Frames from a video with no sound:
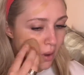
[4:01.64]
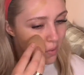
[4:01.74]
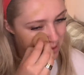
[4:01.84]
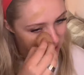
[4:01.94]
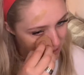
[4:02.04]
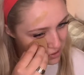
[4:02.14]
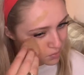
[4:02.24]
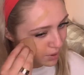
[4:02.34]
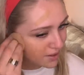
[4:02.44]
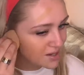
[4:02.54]
Oh, this actually
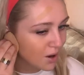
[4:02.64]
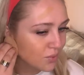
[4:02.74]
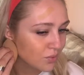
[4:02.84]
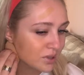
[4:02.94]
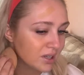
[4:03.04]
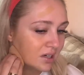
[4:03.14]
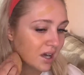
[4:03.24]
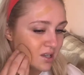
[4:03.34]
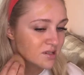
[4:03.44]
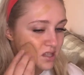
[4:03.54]
blends out really
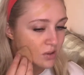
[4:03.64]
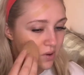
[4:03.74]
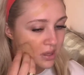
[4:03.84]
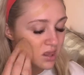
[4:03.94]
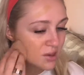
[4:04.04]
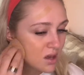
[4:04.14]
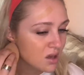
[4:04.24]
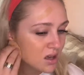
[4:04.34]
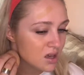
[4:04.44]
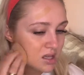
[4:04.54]
nicely with
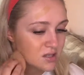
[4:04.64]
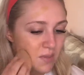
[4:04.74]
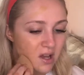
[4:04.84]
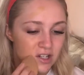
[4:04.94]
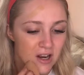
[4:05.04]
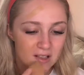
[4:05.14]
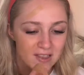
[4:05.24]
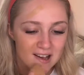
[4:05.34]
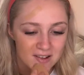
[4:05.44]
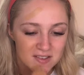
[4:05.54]
a sponge. A
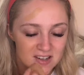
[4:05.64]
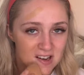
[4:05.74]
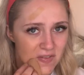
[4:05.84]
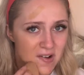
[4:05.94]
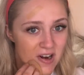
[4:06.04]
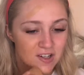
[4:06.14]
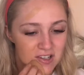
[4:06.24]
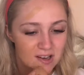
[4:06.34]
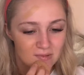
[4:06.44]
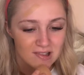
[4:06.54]
lot of stick
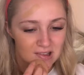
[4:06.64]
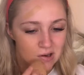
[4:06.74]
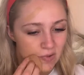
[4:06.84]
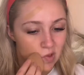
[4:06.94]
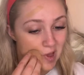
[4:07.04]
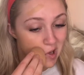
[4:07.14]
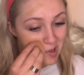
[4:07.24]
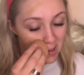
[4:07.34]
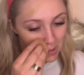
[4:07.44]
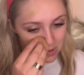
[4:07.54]
foundations I really don't like
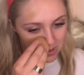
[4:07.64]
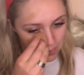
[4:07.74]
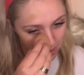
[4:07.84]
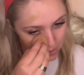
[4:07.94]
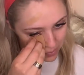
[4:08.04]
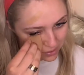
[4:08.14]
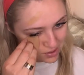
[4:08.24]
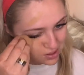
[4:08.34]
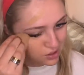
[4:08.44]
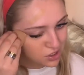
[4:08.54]
to use a sponge with
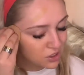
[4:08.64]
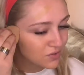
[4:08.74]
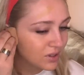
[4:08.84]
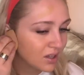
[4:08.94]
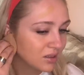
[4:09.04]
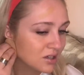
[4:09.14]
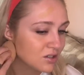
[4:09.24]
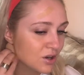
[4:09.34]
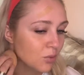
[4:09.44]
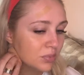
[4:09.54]
because I just feel like they
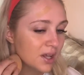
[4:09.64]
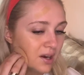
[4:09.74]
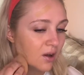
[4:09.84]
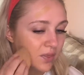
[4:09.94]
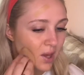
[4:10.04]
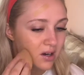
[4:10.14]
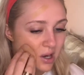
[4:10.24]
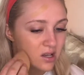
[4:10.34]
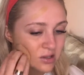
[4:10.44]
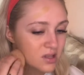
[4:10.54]
don't blend out that
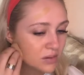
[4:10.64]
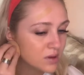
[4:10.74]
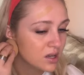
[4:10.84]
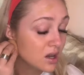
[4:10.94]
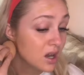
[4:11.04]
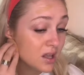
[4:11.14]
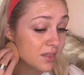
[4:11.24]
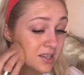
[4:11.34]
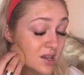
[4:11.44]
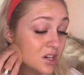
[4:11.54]
nicely, but
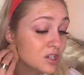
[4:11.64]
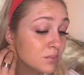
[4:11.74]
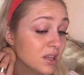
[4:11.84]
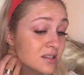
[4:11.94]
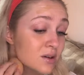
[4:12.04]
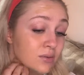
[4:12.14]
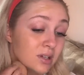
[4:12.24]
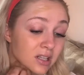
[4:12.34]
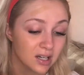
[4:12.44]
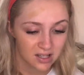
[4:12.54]
this actually blends out
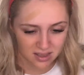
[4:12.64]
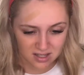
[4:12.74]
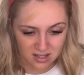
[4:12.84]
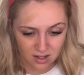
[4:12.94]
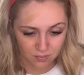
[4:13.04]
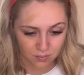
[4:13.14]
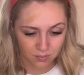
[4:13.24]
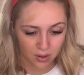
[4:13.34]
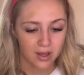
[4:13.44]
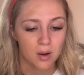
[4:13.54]
really nice. And this is a
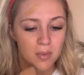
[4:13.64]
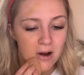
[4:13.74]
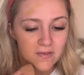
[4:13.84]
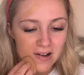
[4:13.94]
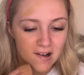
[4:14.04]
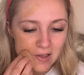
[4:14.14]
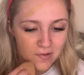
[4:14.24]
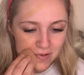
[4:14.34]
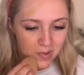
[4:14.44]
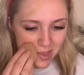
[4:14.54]
perfect color
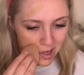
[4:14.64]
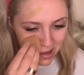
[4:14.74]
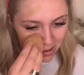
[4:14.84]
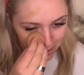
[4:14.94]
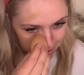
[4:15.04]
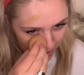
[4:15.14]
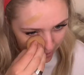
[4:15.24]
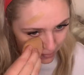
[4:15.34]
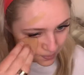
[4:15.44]
for me. They did a good job.